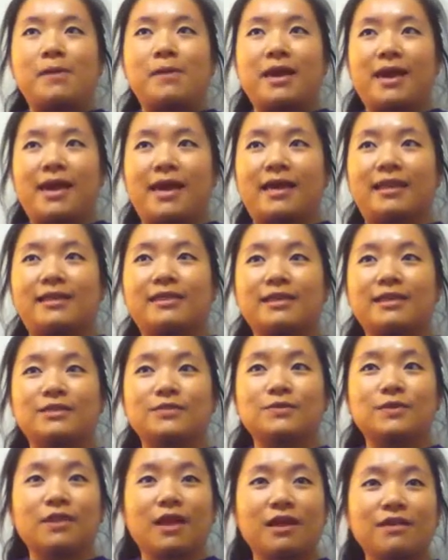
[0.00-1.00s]
and they
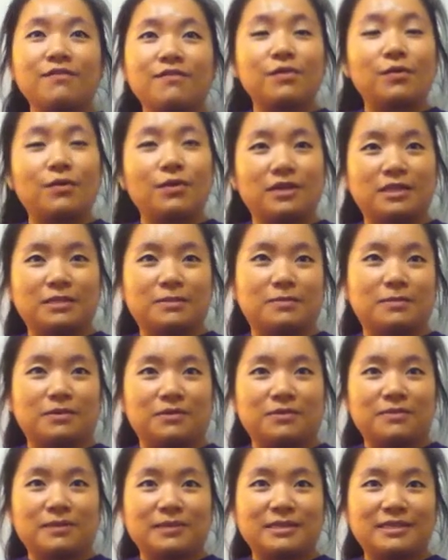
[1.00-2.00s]
do a lot of cool
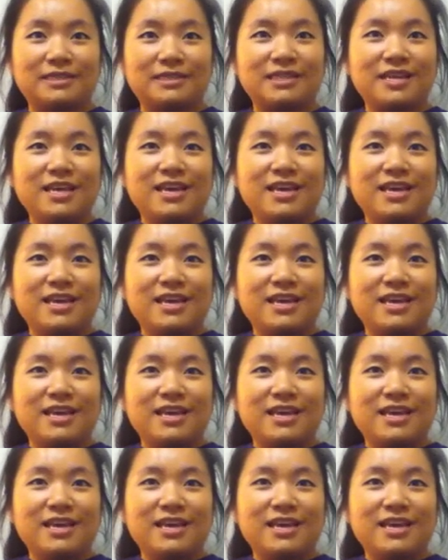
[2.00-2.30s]
experiments